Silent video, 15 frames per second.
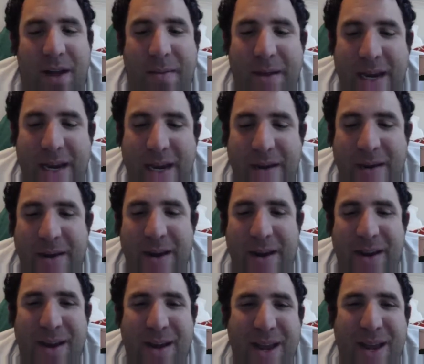I mean,
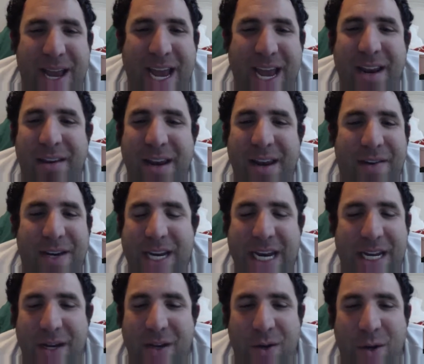he doesn't even
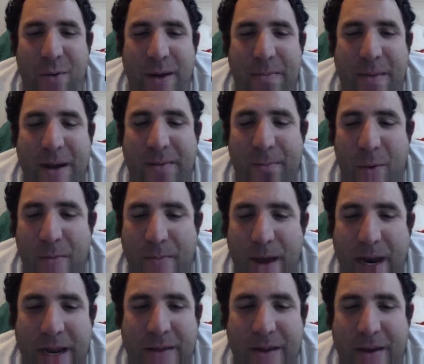need YouTube. He makes more
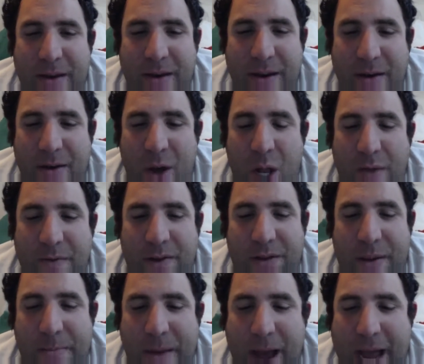money than all of us
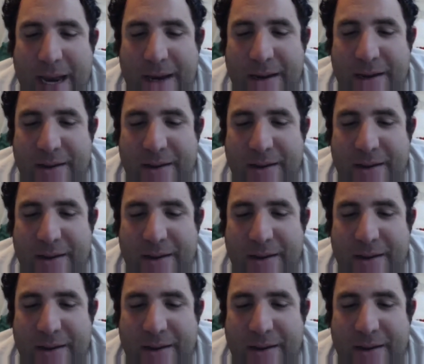combined.